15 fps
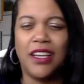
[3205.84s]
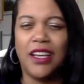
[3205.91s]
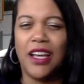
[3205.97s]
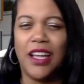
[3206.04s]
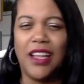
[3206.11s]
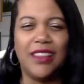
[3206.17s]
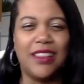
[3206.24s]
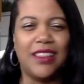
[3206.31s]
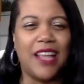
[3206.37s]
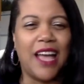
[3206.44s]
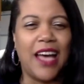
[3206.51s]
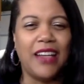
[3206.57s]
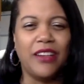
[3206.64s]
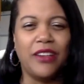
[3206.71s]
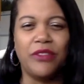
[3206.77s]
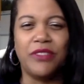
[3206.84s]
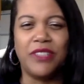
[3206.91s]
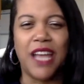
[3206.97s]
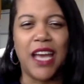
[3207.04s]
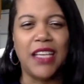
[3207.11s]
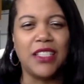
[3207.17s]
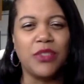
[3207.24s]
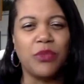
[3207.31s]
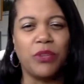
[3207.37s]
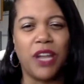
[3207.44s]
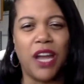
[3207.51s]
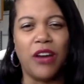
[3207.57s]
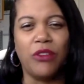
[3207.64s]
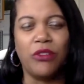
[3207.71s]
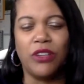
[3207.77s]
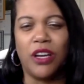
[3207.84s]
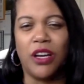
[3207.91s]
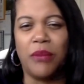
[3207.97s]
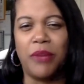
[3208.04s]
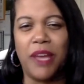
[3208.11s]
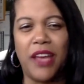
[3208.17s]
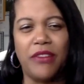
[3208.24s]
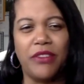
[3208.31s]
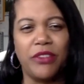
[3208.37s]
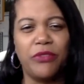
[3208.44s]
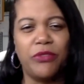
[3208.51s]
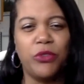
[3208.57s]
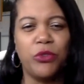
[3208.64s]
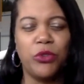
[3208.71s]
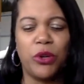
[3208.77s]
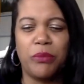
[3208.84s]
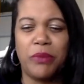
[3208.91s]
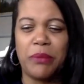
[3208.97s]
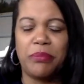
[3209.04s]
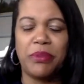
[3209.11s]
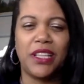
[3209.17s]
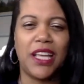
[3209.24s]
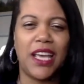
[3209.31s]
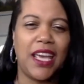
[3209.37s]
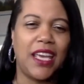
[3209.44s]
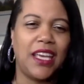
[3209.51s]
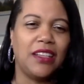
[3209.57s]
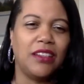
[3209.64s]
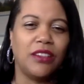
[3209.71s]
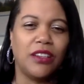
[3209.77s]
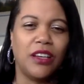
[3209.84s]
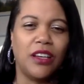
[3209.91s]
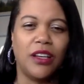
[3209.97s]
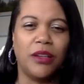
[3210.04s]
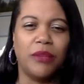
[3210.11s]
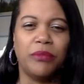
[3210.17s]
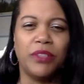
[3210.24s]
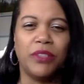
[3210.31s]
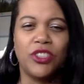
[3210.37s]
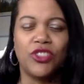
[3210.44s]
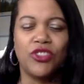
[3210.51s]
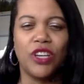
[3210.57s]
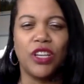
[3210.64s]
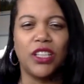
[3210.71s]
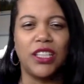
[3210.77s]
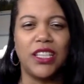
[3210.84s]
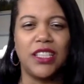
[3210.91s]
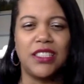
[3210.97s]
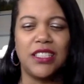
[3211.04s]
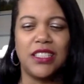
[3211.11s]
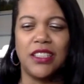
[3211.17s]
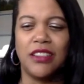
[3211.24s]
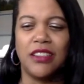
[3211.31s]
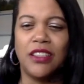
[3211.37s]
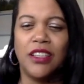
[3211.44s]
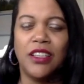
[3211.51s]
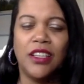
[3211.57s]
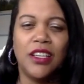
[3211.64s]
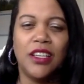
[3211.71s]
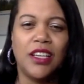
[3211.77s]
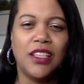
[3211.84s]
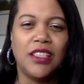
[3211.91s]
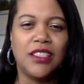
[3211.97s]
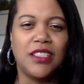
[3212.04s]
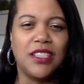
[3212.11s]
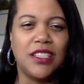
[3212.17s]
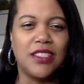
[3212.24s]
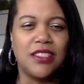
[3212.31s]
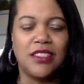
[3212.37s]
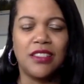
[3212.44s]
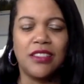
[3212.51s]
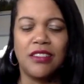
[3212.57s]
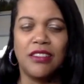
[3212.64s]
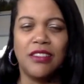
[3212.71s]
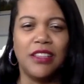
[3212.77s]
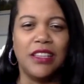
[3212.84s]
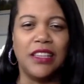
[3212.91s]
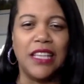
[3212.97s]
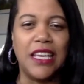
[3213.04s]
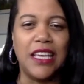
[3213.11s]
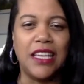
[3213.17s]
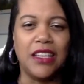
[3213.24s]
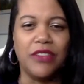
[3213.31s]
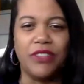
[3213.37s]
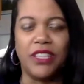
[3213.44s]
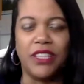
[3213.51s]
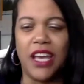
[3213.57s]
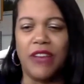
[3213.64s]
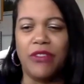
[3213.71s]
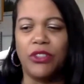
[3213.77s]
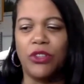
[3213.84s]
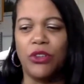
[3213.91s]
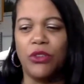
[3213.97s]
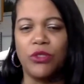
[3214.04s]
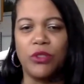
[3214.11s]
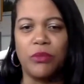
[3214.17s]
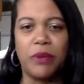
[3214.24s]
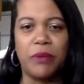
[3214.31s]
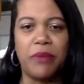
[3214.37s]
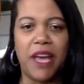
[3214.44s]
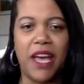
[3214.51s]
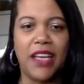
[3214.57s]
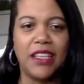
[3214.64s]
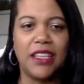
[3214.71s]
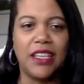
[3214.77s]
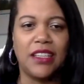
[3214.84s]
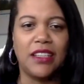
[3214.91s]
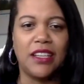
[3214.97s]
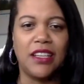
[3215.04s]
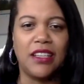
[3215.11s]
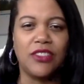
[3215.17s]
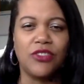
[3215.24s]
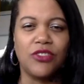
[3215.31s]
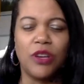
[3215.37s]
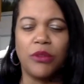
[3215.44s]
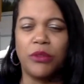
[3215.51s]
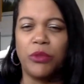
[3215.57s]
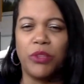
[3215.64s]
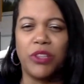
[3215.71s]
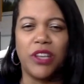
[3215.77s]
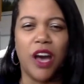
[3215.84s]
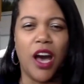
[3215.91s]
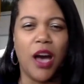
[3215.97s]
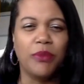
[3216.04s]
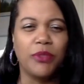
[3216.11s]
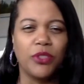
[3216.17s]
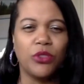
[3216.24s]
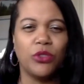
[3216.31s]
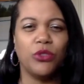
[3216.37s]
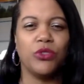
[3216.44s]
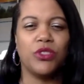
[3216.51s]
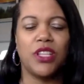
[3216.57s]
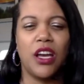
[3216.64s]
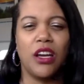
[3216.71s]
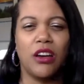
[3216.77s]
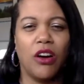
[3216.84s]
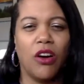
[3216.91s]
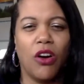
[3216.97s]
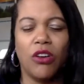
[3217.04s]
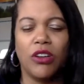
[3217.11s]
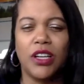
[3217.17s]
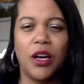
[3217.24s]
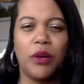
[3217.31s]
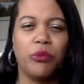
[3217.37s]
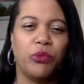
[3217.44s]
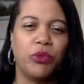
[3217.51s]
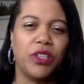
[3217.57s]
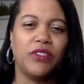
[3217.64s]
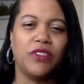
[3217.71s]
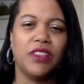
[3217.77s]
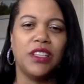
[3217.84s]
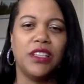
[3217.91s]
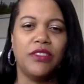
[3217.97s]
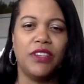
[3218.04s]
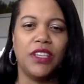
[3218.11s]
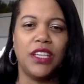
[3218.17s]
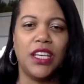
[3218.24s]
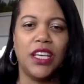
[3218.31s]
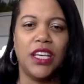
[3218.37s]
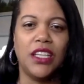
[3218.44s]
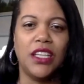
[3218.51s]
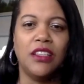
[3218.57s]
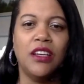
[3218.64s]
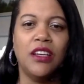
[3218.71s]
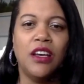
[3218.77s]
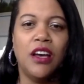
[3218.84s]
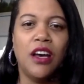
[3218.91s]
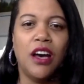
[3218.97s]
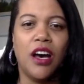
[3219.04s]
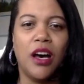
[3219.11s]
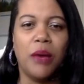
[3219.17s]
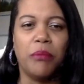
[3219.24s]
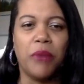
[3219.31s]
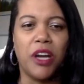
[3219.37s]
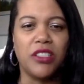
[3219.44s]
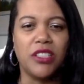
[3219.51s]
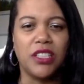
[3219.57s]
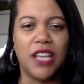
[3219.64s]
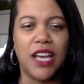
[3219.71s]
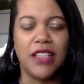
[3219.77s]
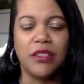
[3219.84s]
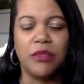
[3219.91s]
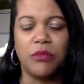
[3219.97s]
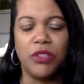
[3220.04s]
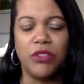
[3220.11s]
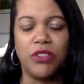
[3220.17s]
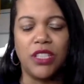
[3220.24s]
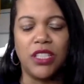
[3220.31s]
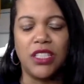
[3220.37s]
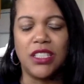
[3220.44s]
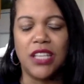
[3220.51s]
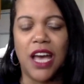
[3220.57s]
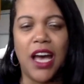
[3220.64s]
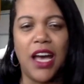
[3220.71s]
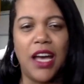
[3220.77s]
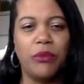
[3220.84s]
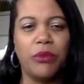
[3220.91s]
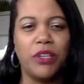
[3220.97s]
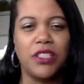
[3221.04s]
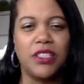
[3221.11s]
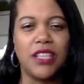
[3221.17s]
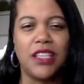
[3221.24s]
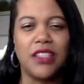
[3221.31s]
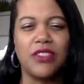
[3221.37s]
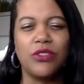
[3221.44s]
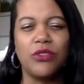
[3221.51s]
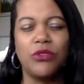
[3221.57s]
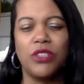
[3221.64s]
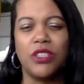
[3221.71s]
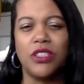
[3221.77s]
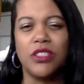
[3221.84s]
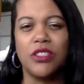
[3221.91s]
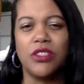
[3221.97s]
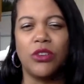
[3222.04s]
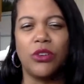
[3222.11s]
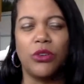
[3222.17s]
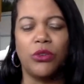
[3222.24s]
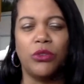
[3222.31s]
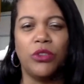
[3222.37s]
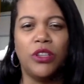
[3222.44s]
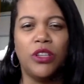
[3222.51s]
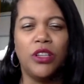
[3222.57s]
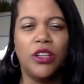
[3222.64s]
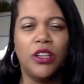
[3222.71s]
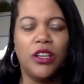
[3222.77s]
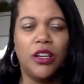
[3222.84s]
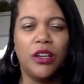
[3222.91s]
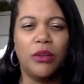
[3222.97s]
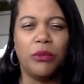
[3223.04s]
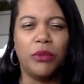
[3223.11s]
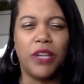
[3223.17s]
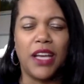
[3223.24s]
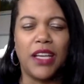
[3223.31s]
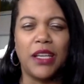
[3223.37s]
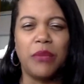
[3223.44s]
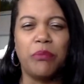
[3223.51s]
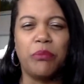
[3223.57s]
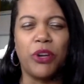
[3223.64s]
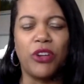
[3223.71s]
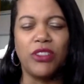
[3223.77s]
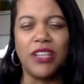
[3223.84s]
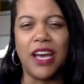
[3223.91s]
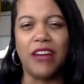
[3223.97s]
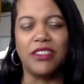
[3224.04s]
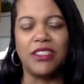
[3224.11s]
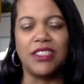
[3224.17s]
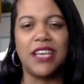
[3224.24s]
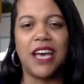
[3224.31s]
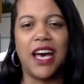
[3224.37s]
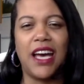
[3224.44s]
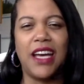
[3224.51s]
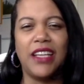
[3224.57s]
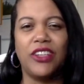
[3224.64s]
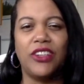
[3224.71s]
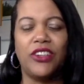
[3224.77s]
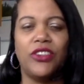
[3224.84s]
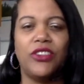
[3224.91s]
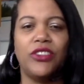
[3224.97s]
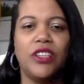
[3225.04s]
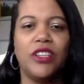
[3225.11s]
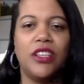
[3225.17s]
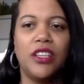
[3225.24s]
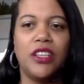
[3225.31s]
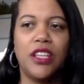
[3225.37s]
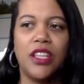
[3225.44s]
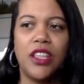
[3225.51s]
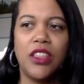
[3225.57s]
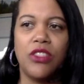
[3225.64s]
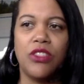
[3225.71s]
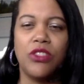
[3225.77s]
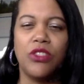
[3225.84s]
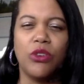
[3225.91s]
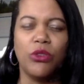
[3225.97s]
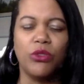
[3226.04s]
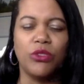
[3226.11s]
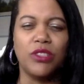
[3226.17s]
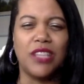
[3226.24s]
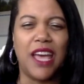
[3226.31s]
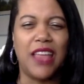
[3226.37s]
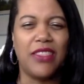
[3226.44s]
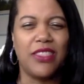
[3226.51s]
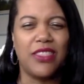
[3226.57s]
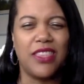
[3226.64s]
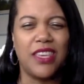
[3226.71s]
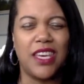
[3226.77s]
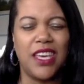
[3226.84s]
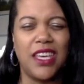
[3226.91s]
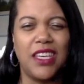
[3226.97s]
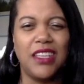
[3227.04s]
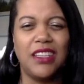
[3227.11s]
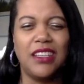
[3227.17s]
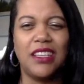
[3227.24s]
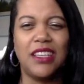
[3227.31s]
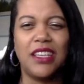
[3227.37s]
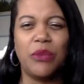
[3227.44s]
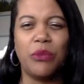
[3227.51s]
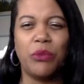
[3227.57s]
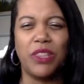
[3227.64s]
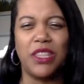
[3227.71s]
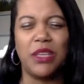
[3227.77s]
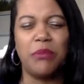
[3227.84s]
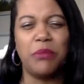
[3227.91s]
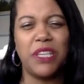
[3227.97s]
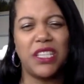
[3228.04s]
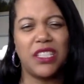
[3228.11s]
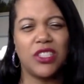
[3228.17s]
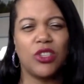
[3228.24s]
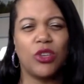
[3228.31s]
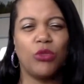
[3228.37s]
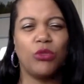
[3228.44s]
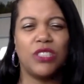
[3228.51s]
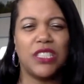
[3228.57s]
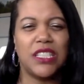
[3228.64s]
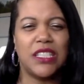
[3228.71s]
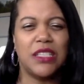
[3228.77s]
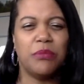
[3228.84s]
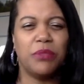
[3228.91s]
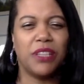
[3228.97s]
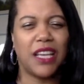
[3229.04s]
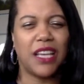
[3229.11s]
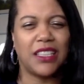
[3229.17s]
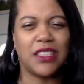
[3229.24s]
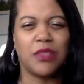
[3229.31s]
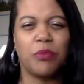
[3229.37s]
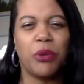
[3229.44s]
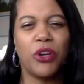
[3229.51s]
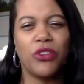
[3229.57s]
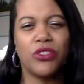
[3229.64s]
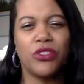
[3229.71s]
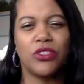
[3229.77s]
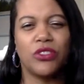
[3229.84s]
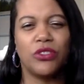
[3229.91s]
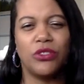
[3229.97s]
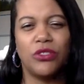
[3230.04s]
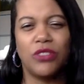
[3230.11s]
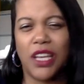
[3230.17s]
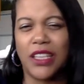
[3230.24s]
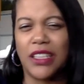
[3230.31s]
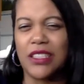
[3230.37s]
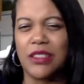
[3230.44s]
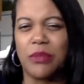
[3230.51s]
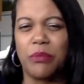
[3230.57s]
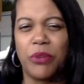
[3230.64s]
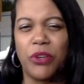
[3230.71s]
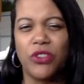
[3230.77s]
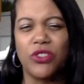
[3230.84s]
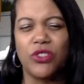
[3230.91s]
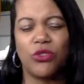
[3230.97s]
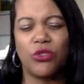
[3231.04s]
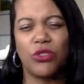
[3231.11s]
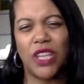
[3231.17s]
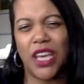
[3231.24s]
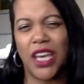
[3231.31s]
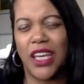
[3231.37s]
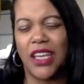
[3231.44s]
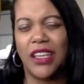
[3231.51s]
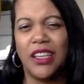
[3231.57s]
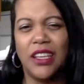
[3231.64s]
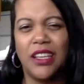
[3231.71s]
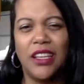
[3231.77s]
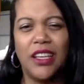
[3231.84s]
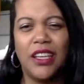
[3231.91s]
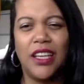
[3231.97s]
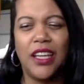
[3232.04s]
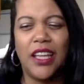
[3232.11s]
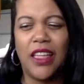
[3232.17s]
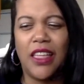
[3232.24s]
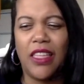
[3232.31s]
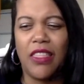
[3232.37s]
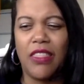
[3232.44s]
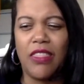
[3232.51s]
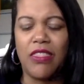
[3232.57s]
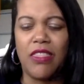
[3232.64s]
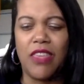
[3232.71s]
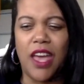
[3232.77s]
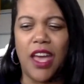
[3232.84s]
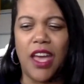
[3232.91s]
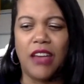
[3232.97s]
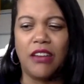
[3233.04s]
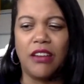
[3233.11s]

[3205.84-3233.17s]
a lot of nights without um, having food on my plate, um, struggling to just live and have clothes on my back, and, and struggling with the obstacles that all come with living in um, marginalized communities. I was that student. So when I get burnt out and tired, though that thing within me is so deep, like it's personal, like it's a personal thing that